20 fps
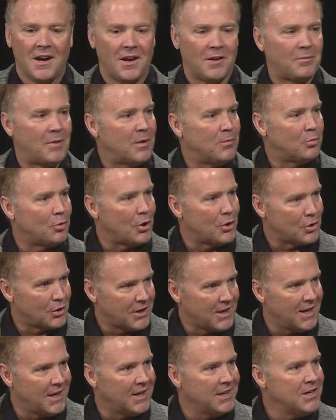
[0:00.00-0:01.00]
My brother
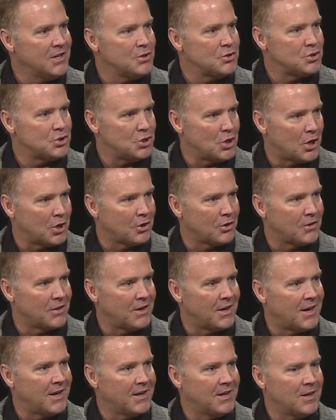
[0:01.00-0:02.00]
Kenny, who's younger
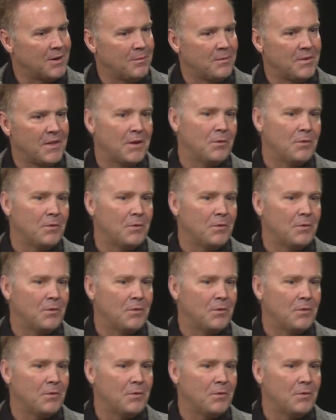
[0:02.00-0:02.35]
than I am.